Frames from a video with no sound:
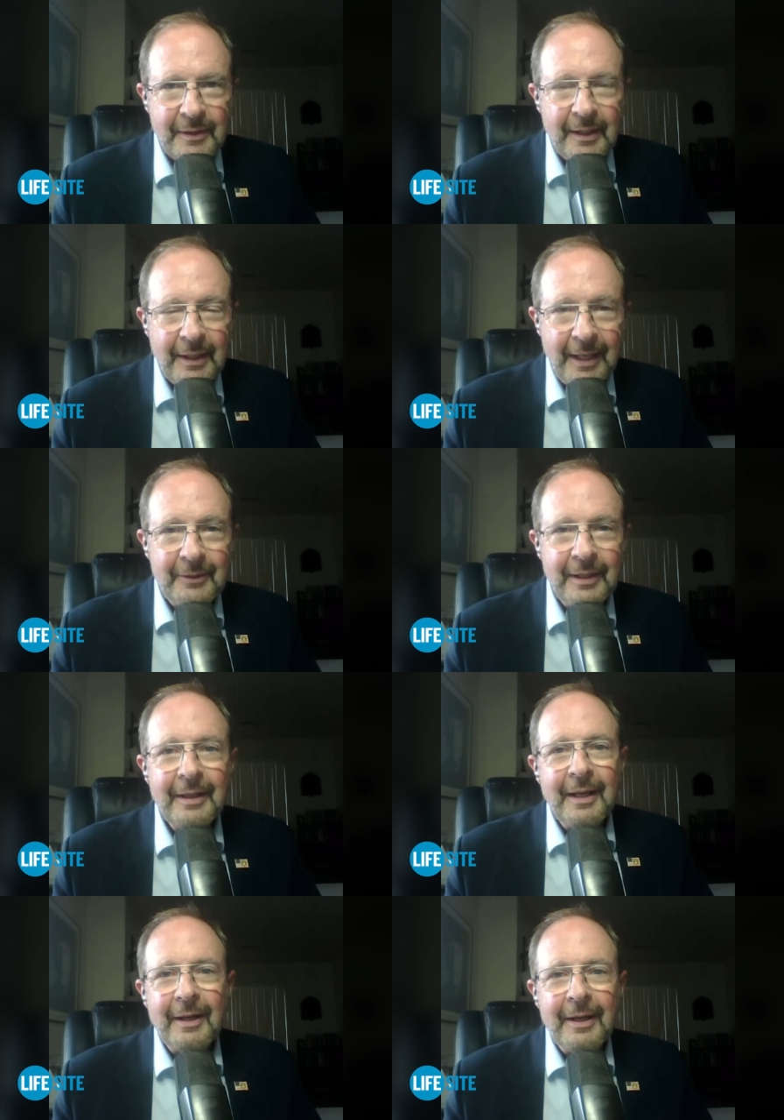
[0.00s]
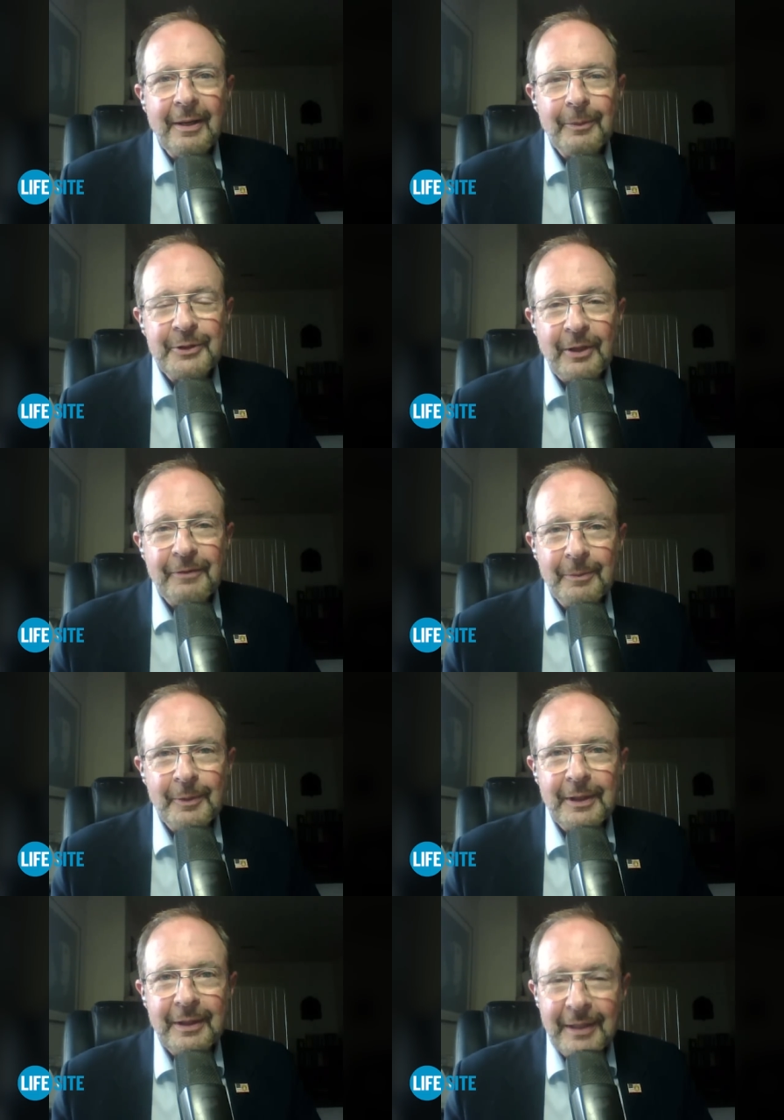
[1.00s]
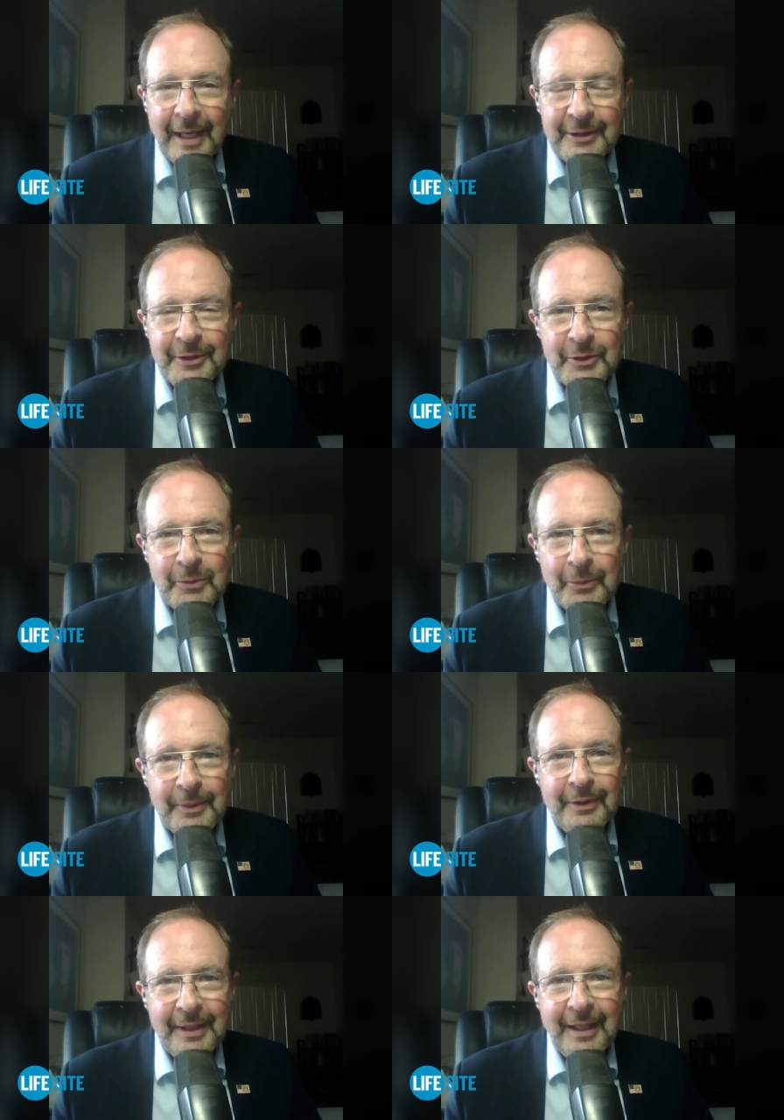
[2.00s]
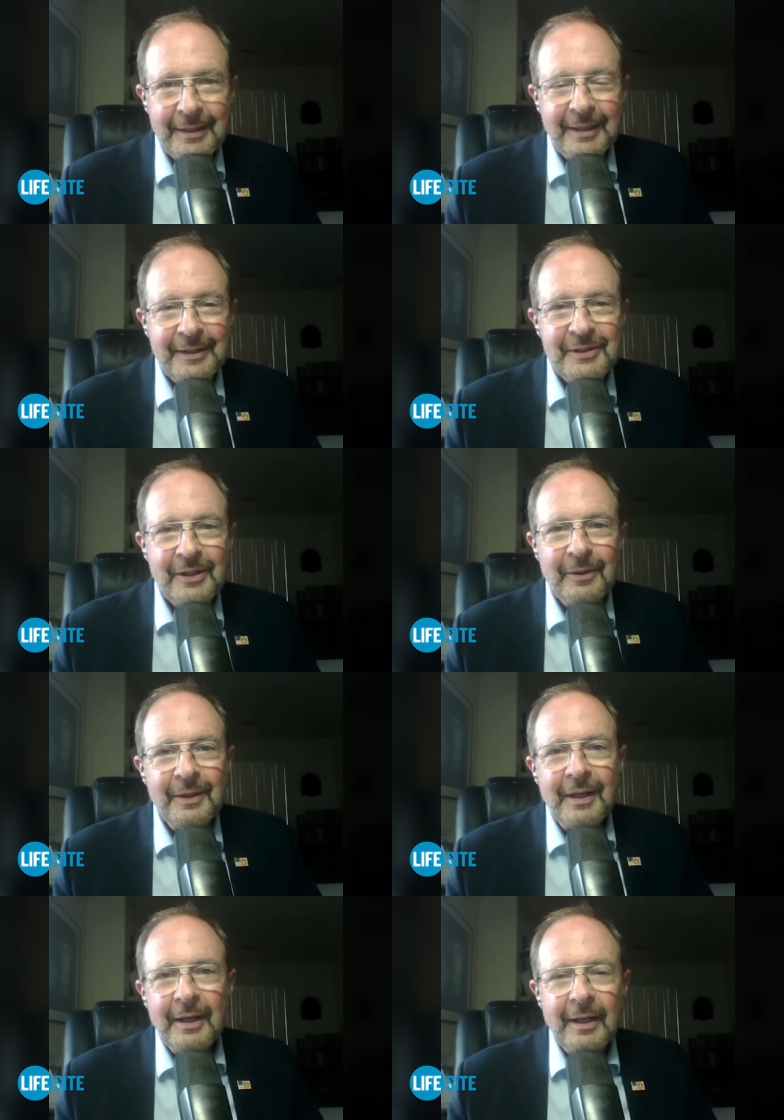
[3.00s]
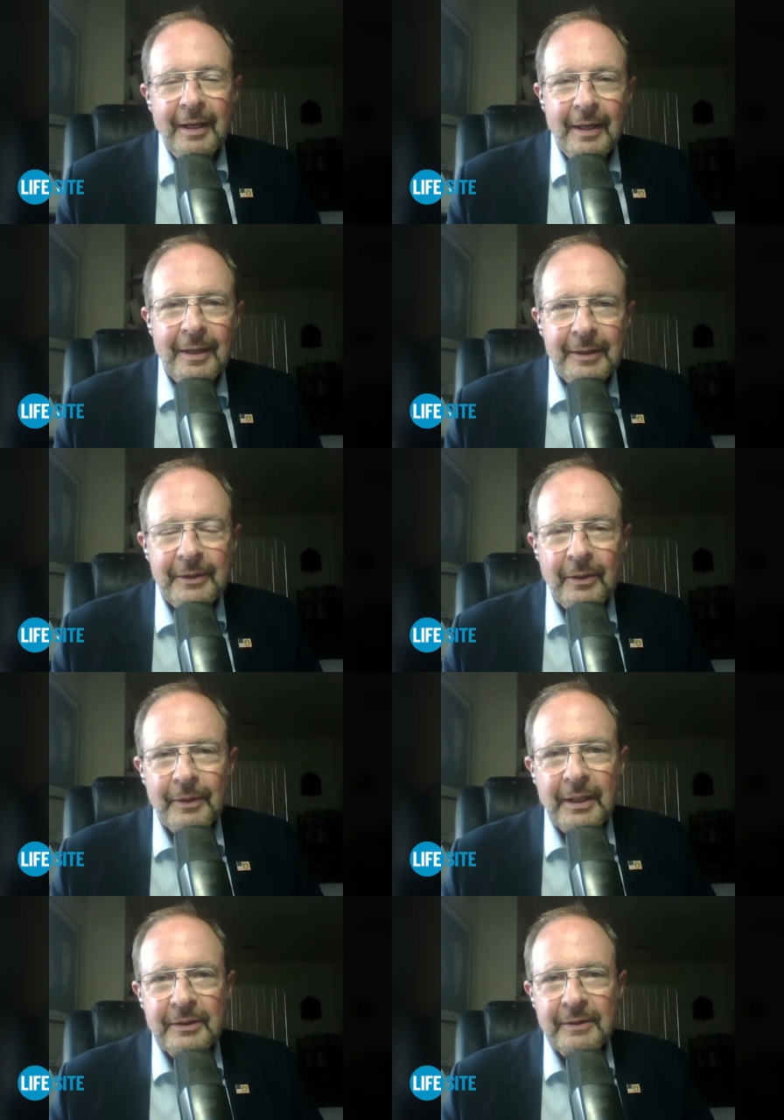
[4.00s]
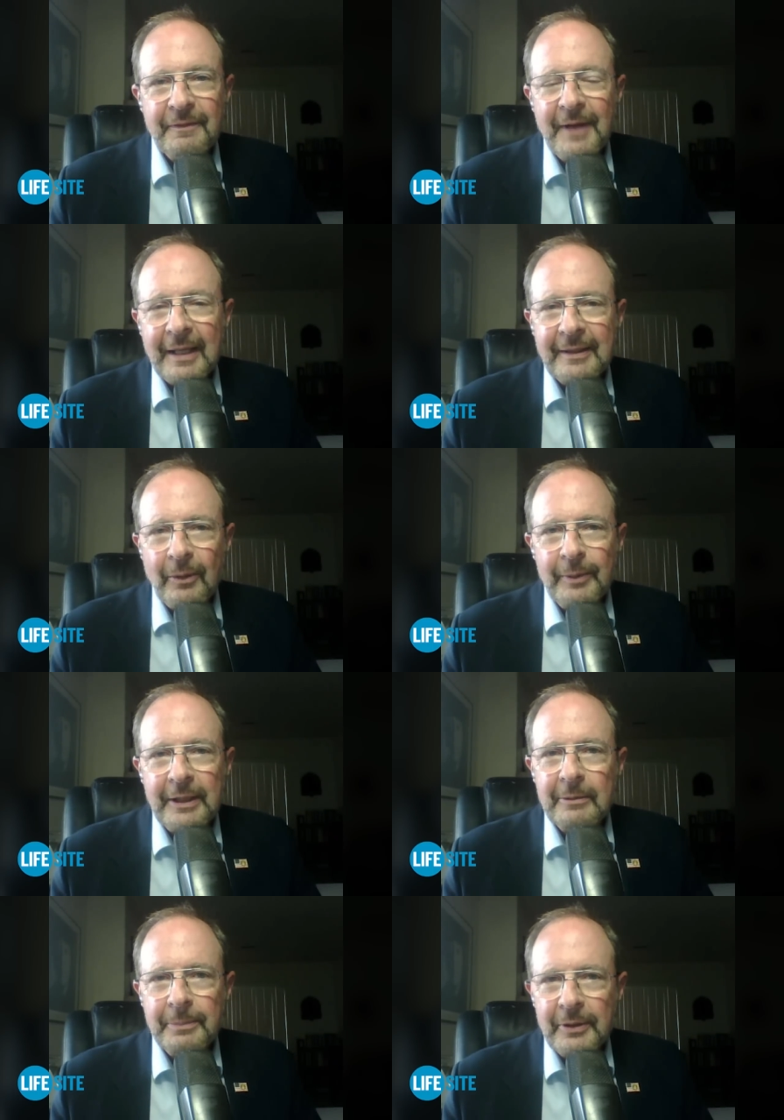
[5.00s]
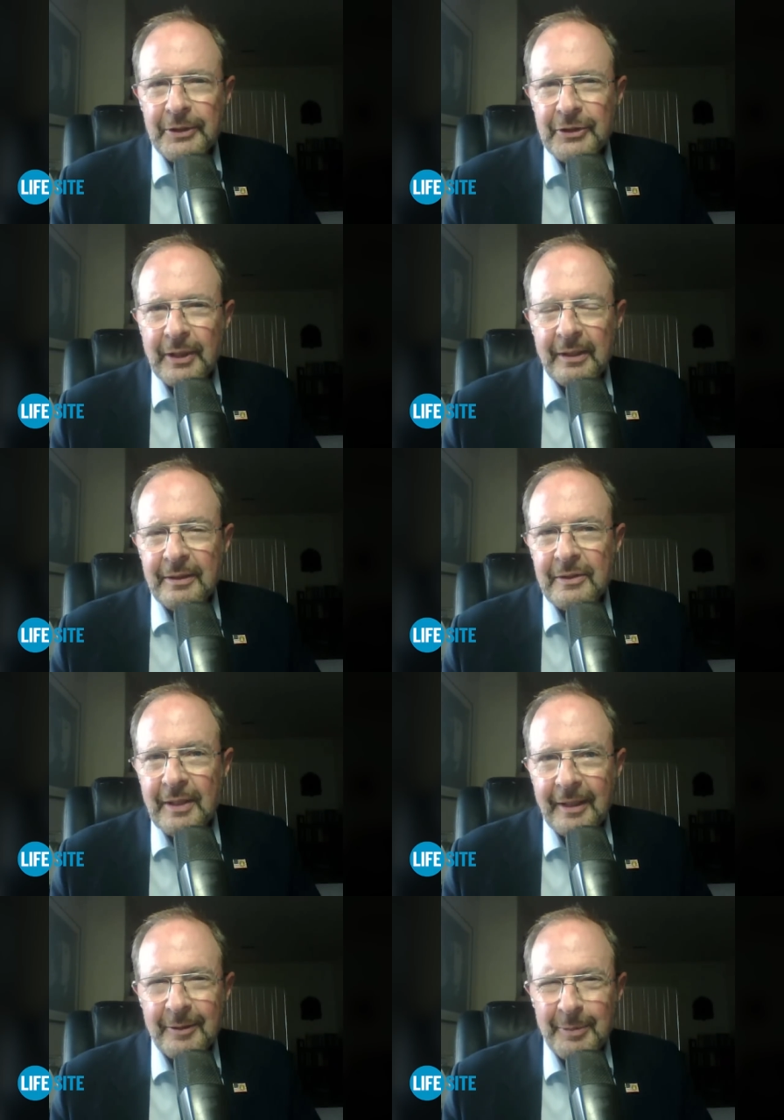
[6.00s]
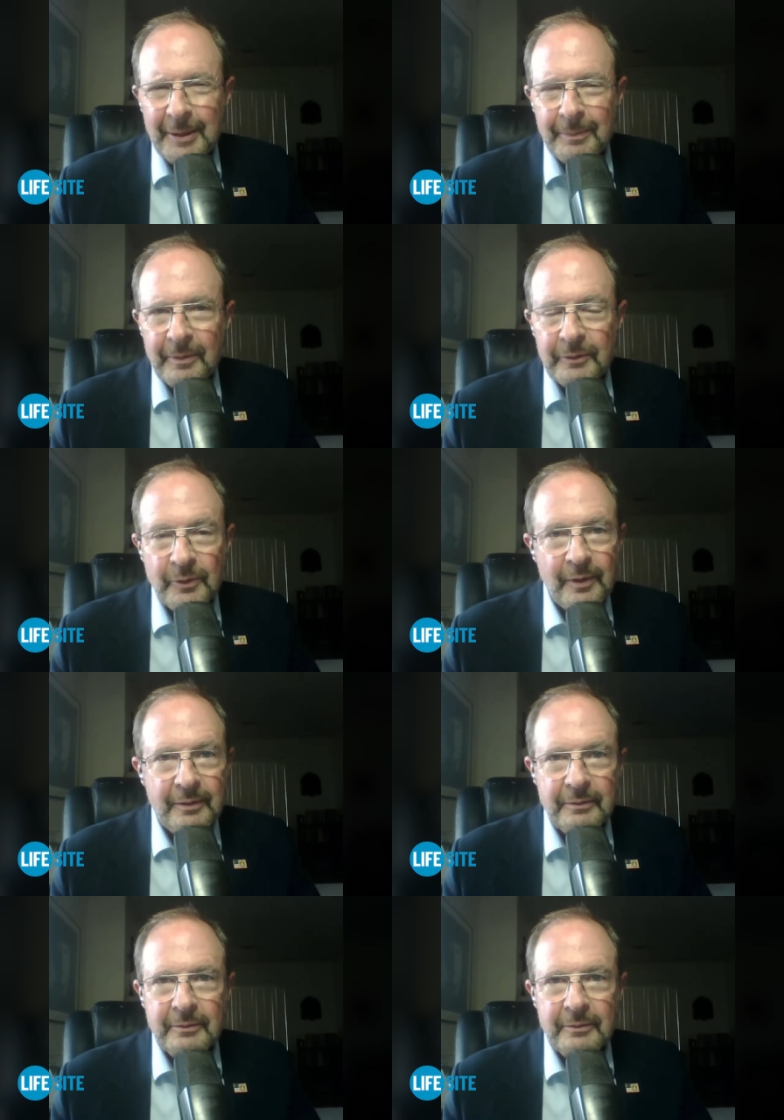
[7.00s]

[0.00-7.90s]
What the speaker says: and which are from real elections with real candidates. So, the fact that we can push undecided people toward